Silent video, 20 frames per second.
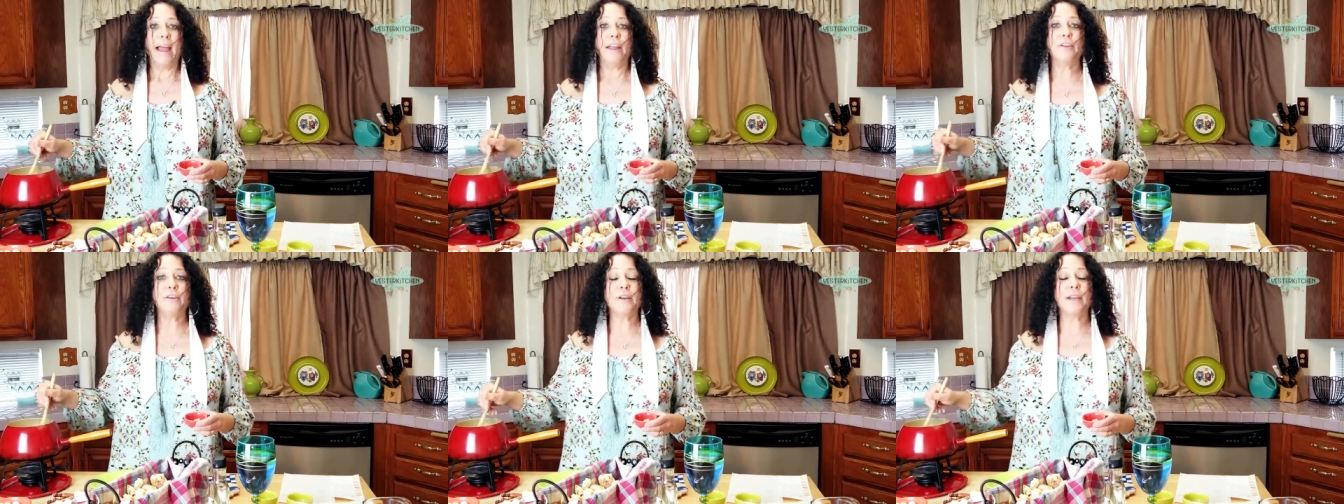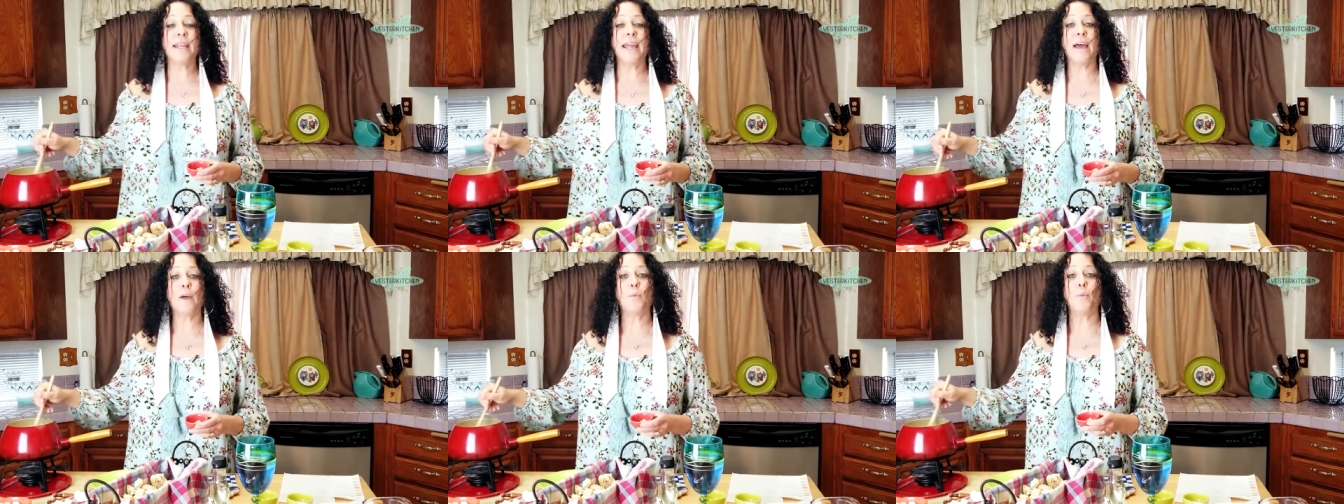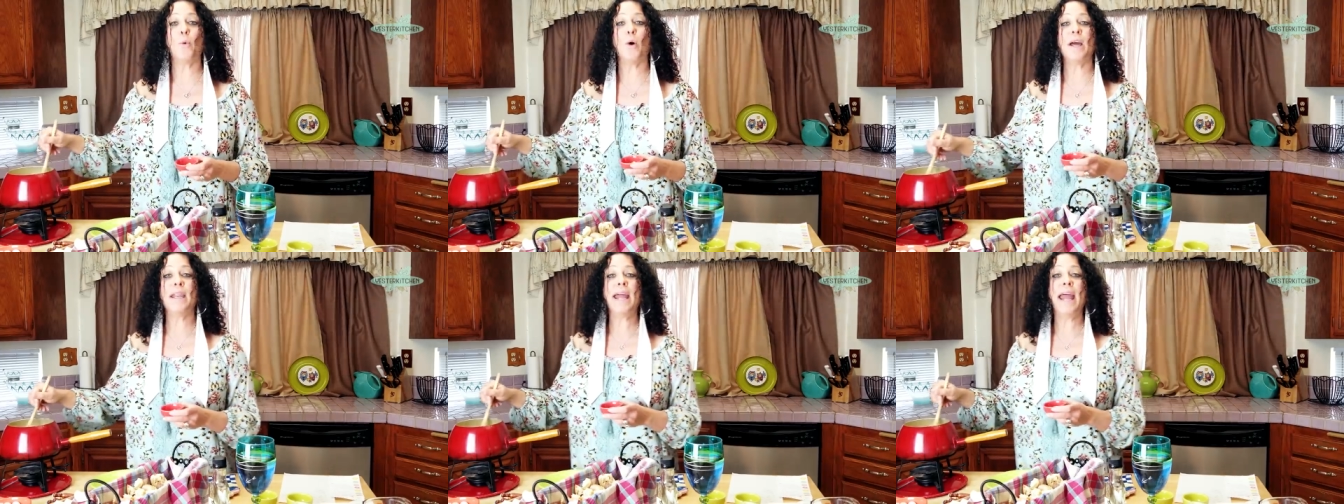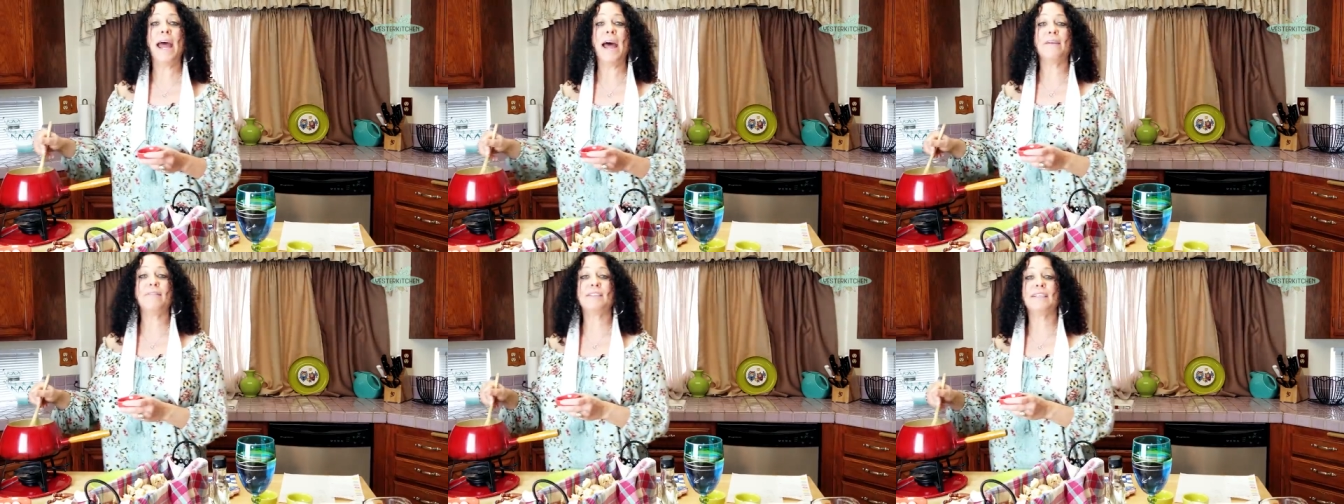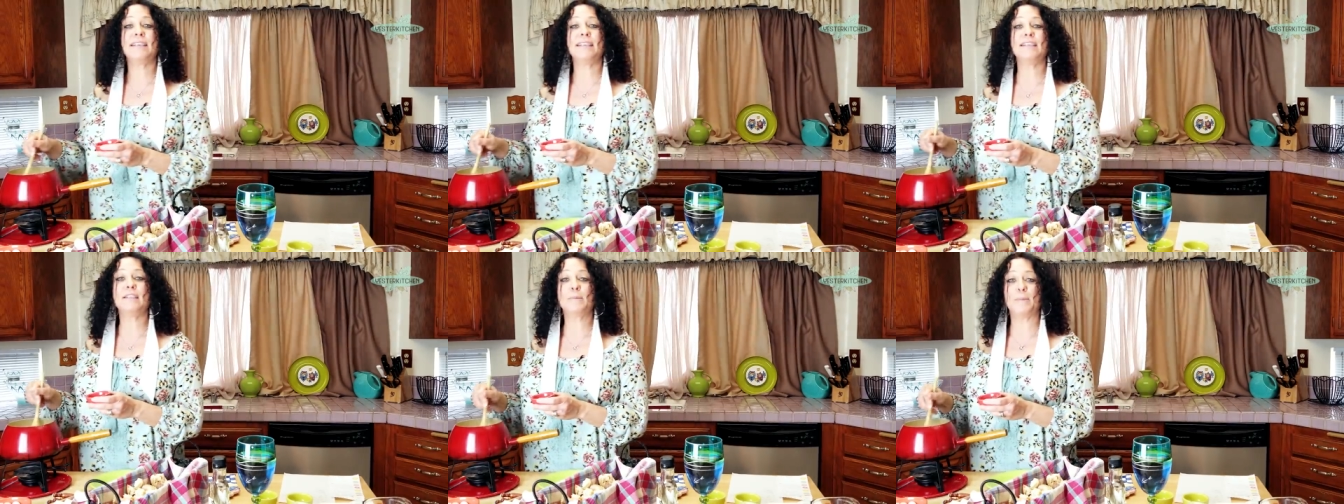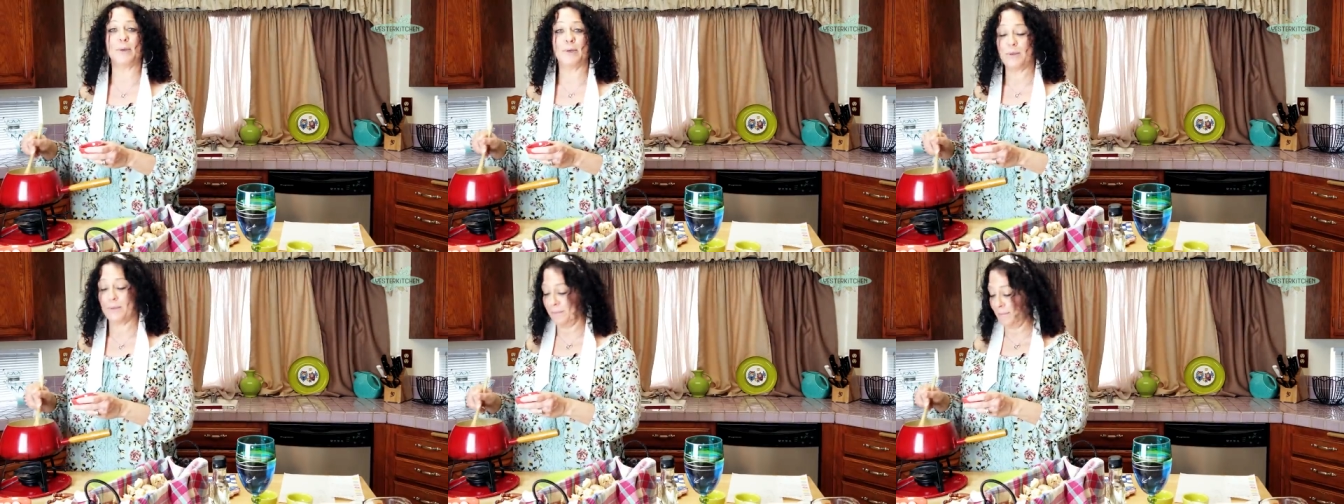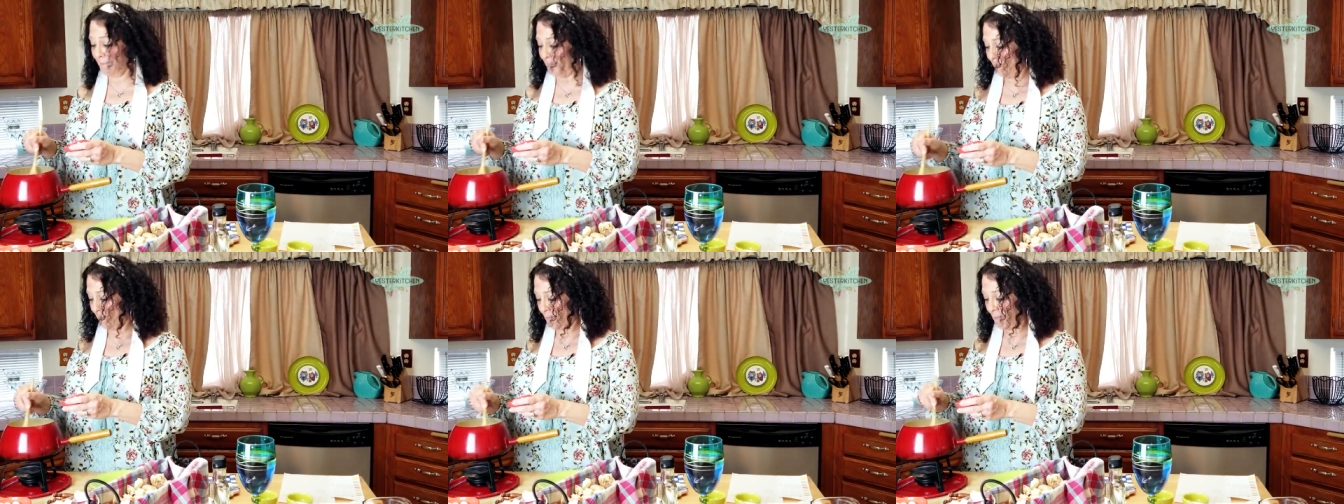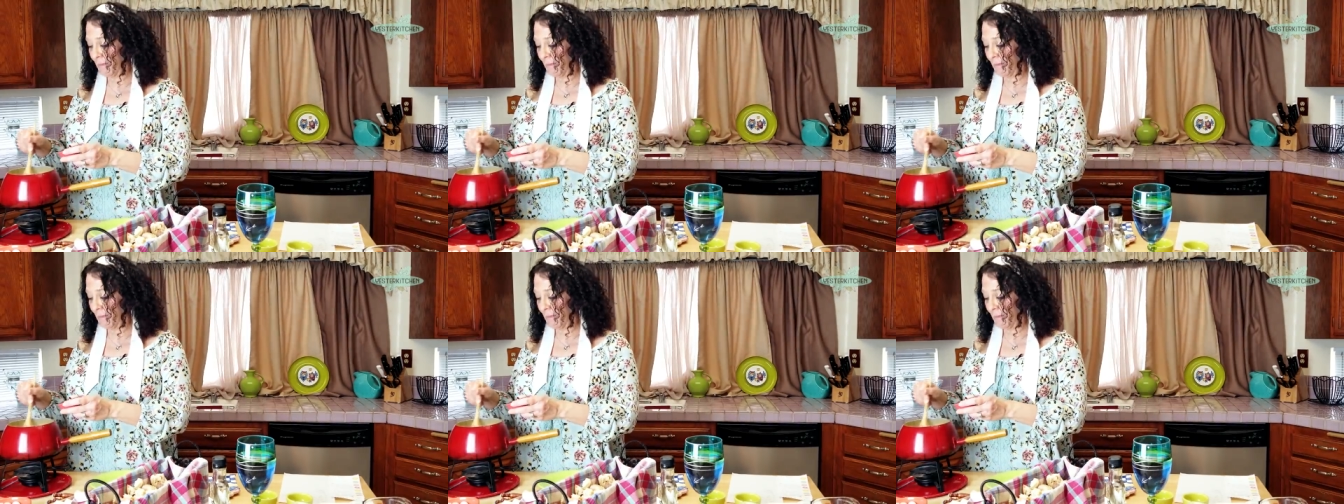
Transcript: and you're gonna add one half teaspoon